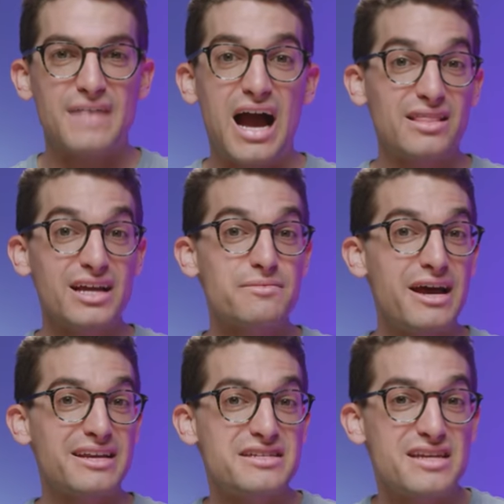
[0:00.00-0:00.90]
I like the
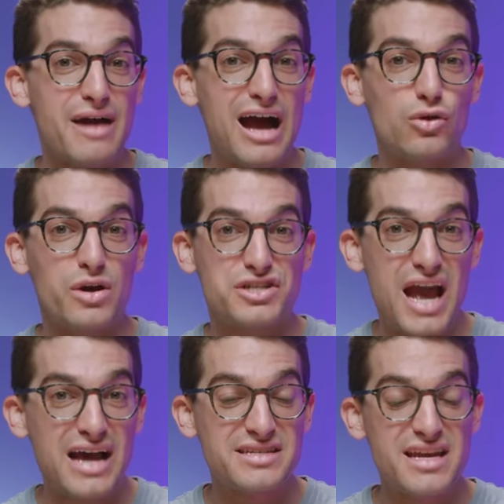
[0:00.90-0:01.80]
magnesium alloy
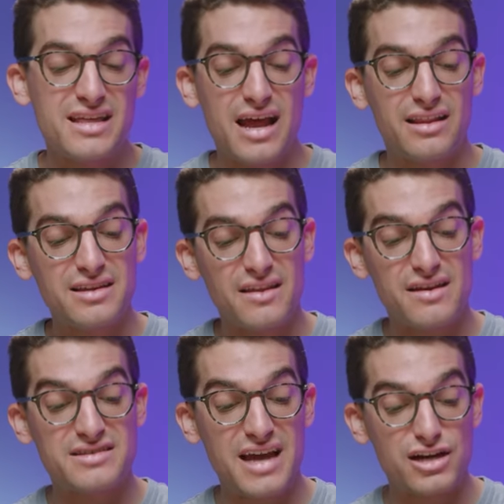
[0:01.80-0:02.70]
chassis and I like how they
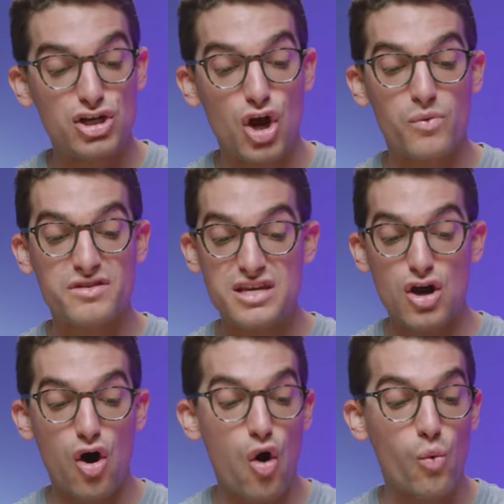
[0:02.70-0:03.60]
decided to go with the
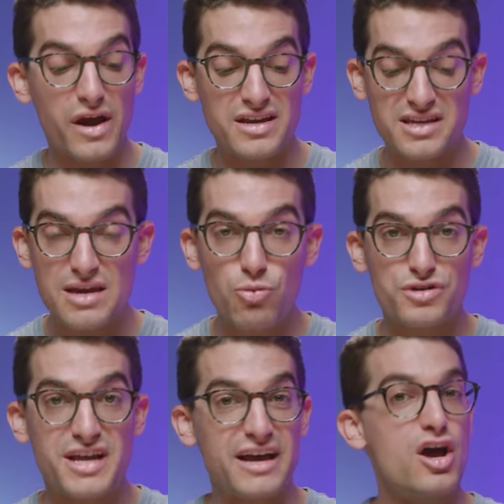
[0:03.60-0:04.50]
all-white
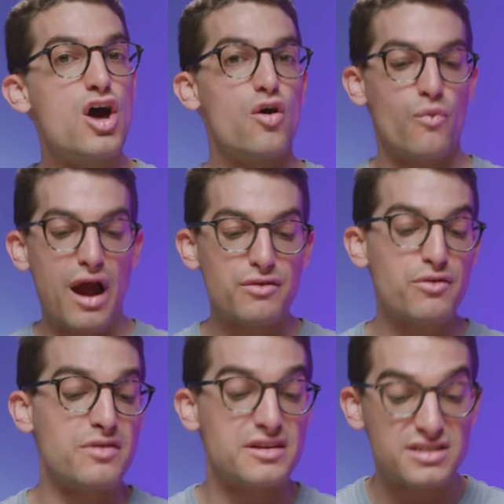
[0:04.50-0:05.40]
keyboard deck rather
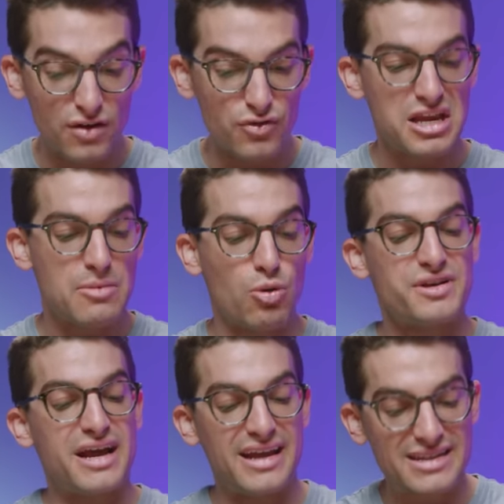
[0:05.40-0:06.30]
than the silver keyboard
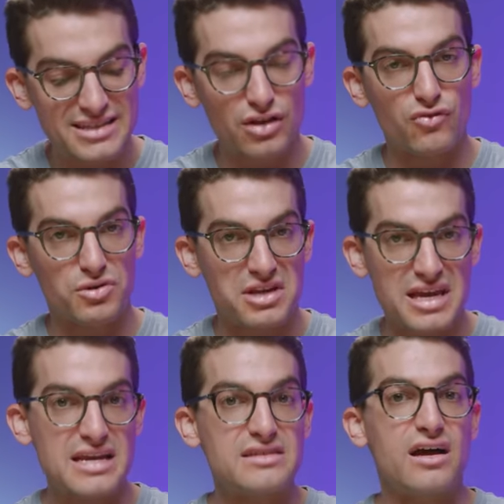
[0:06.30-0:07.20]
deck and silver
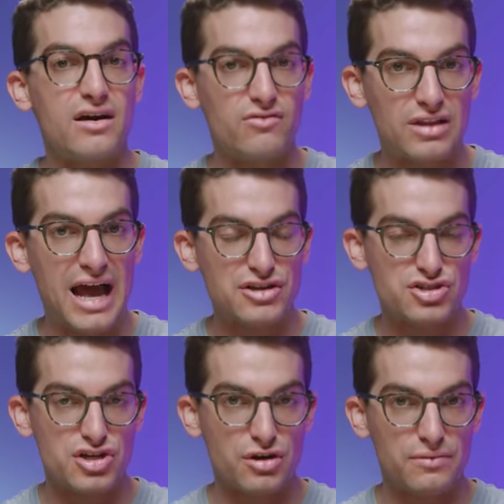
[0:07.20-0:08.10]
keys of
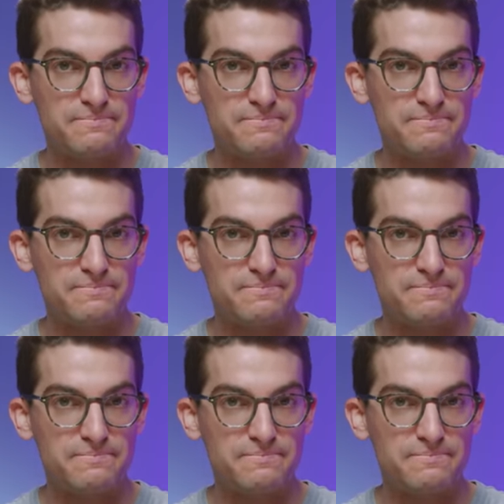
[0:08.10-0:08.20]
last year.